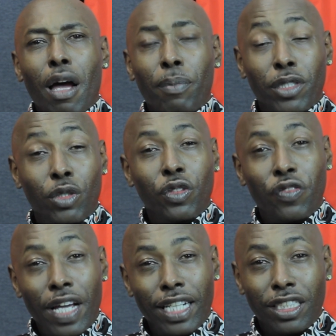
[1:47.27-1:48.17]
produce
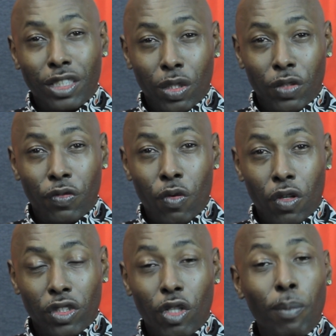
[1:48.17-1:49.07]
fashion shows
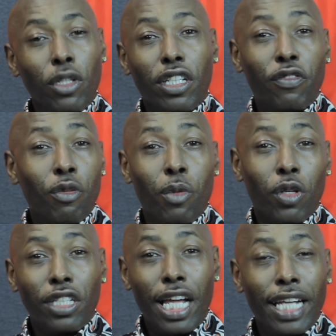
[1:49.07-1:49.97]
for. So I'm looking for
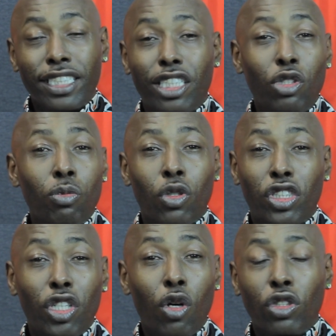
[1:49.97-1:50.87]
more clients to do more
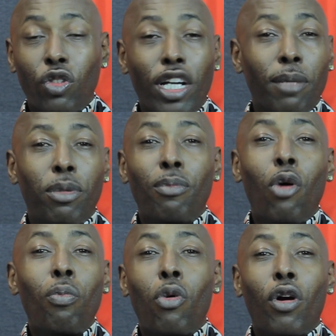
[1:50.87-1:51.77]
shows so I can
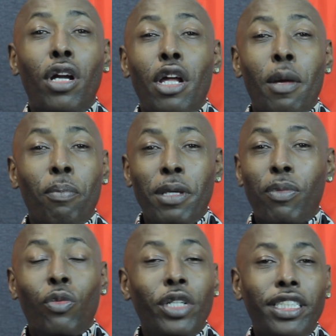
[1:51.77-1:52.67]
promote more
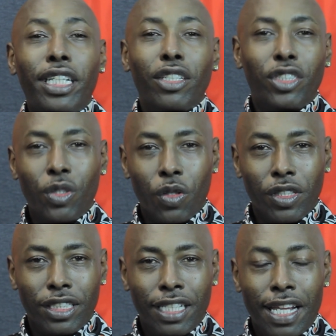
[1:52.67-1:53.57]
people retail
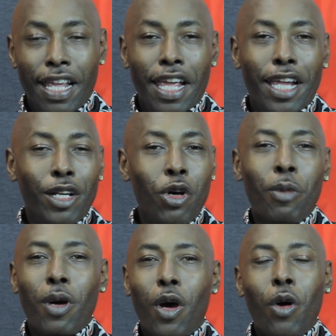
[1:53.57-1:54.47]
stores. And lo
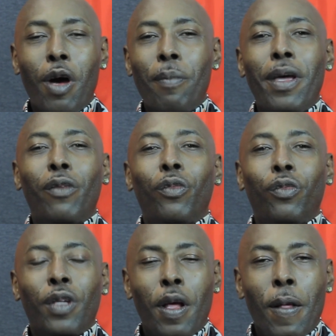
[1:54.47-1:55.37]
and behold, I met
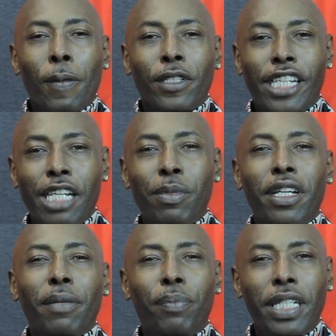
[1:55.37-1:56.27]

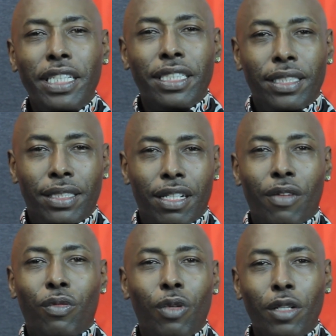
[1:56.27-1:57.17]
Tiba and Peaches
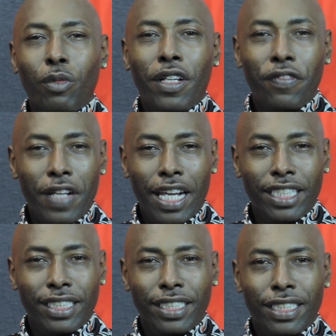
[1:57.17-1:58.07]
of Runway
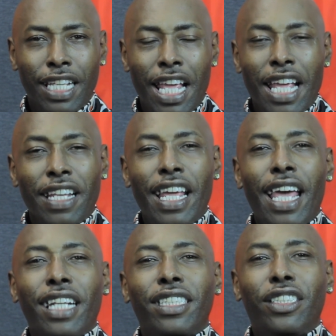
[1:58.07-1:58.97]
Fashions. They
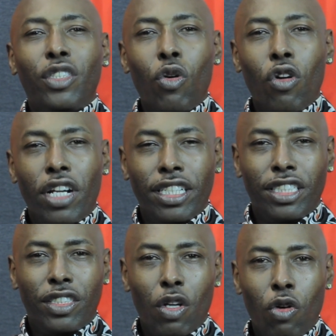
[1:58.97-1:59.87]
had a store in
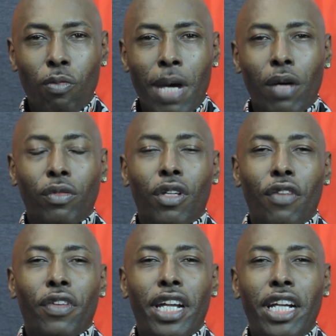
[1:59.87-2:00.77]
Stone Mountain
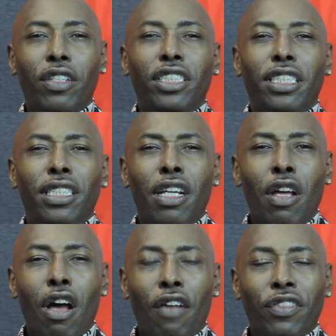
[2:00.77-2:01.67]
off
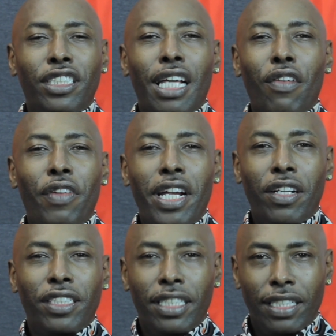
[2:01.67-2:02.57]
of South
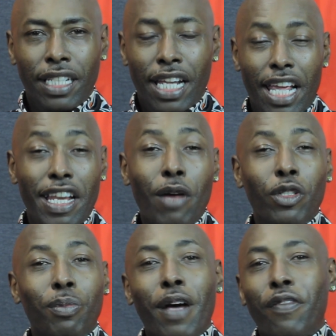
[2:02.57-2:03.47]
Harrison. And that
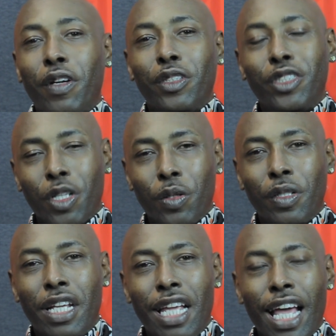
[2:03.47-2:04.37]
was my first show.
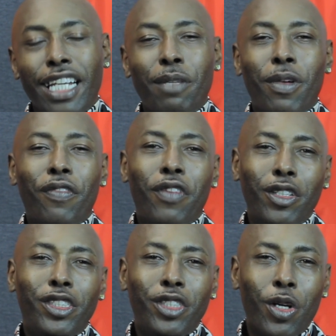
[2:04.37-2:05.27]
I did my
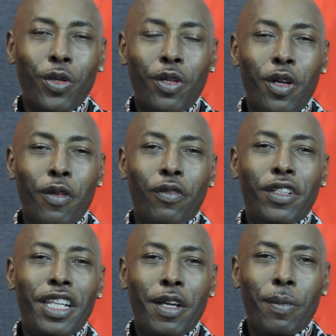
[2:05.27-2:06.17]
first show
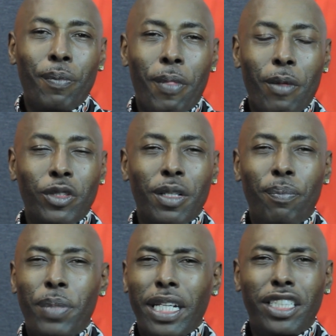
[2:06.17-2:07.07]
for them. It was a
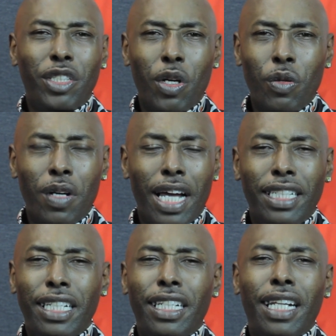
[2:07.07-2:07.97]
big show.
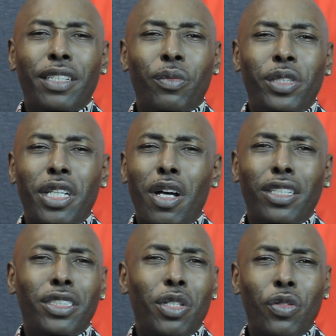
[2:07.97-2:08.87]
I did it at the
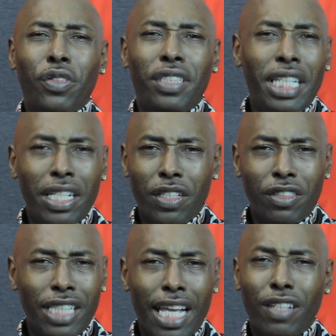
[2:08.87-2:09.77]
Rialto
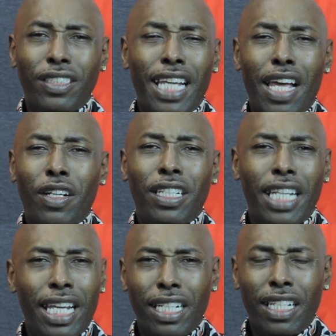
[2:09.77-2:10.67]
Theater, downtown
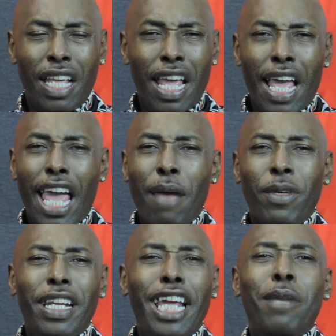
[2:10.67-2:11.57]
Atlanta. Had
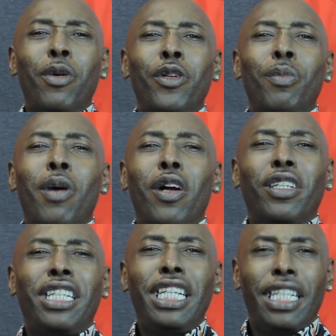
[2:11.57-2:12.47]
my name on the
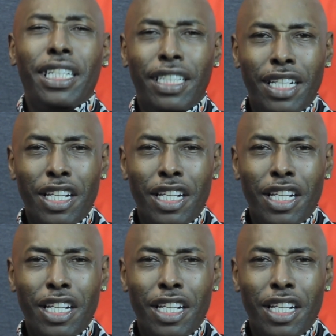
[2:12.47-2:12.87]
marquee.